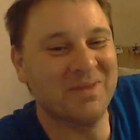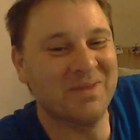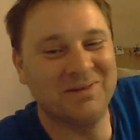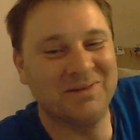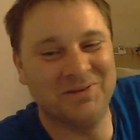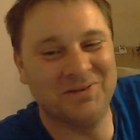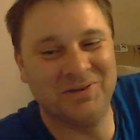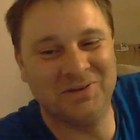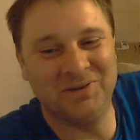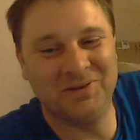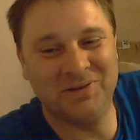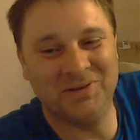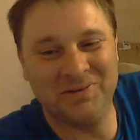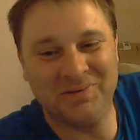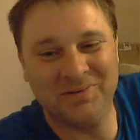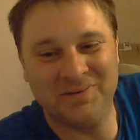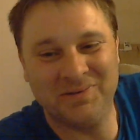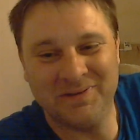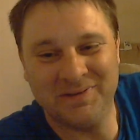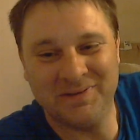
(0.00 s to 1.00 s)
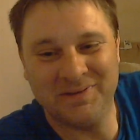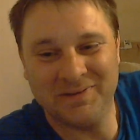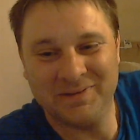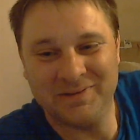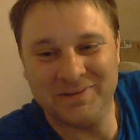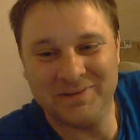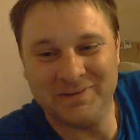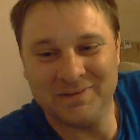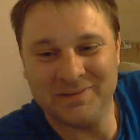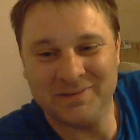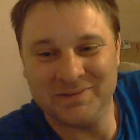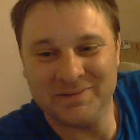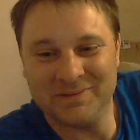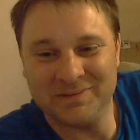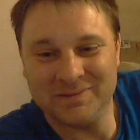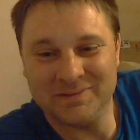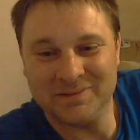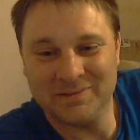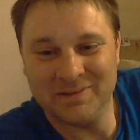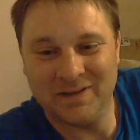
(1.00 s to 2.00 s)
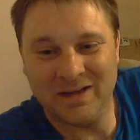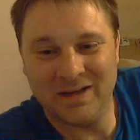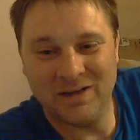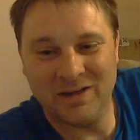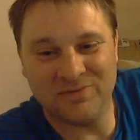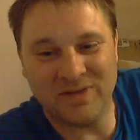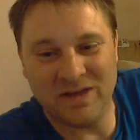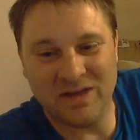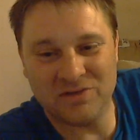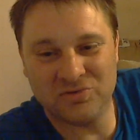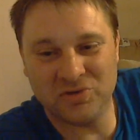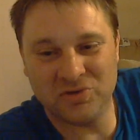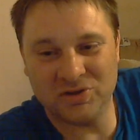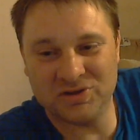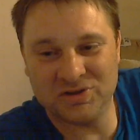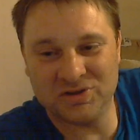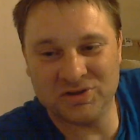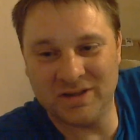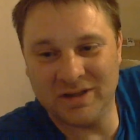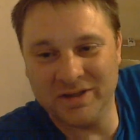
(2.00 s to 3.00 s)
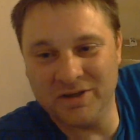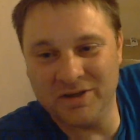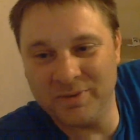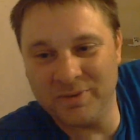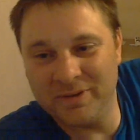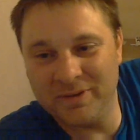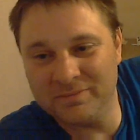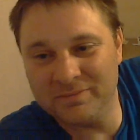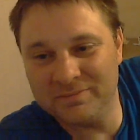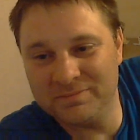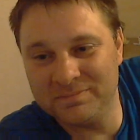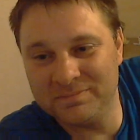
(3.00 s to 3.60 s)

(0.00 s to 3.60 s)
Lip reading: So, hi, Flat Trotter, how you doing?